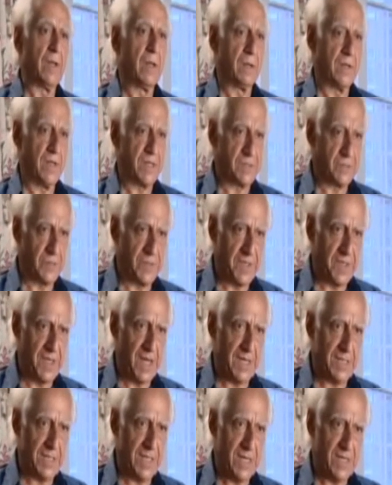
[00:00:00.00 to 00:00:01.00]
That's what the
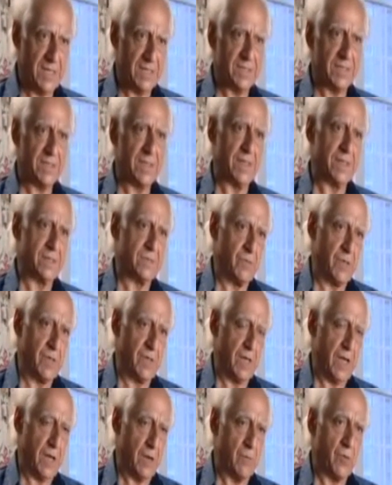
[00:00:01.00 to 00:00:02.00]
A-10 is. That's why
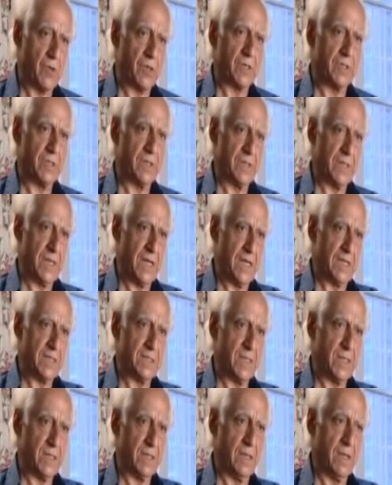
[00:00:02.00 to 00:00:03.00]
I worked on the
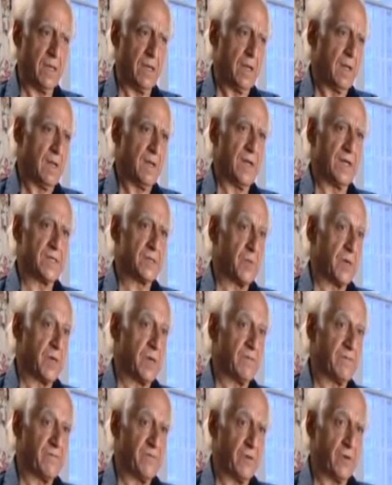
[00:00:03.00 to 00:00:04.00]
A-10. That's why
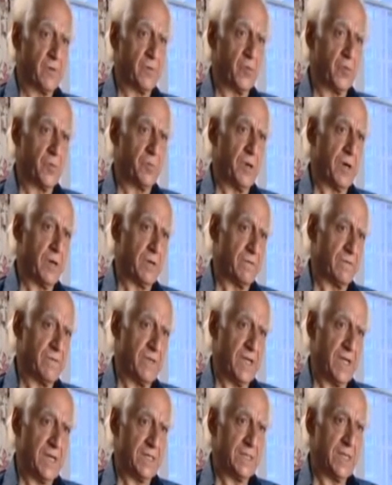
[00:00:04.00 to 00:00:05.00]
I'm far more proud of the
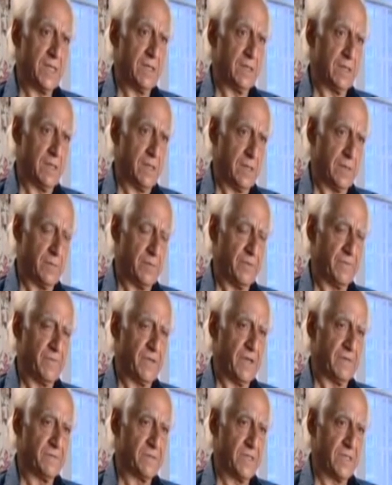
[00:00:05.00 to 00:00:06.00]
A-10 than I am of the
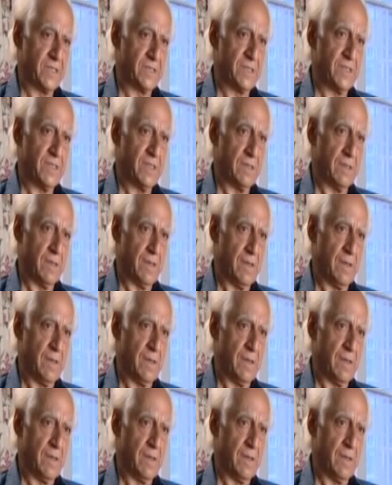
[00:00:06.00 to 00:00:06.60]
F-16.